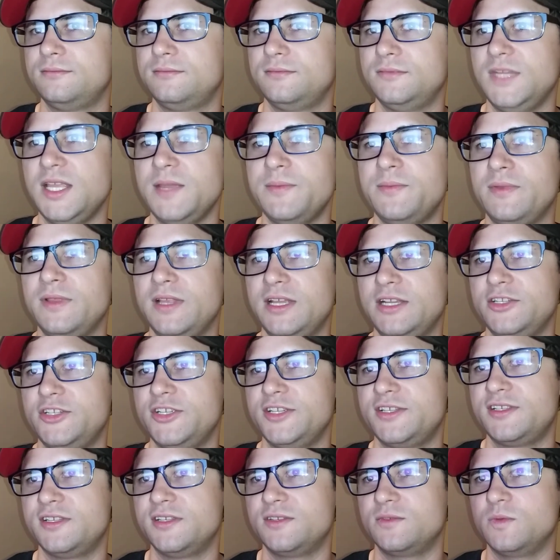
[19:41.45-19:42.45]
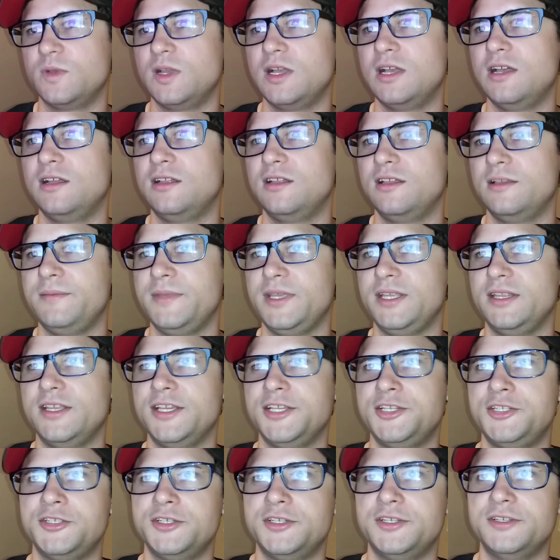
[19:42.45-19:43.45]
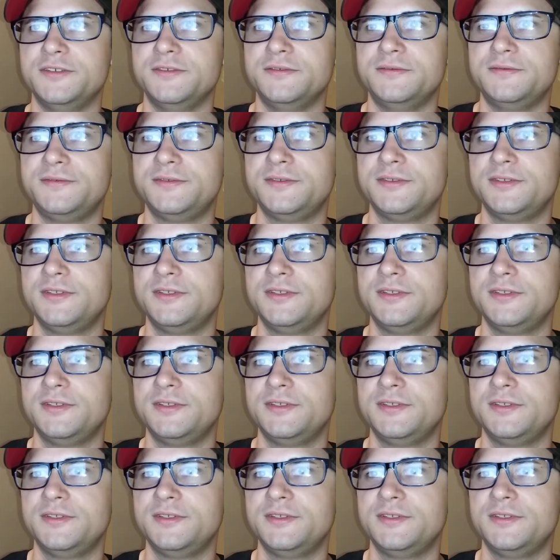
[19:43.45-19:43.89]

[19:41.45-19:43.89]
and, they, and just as well. I mean, they should have.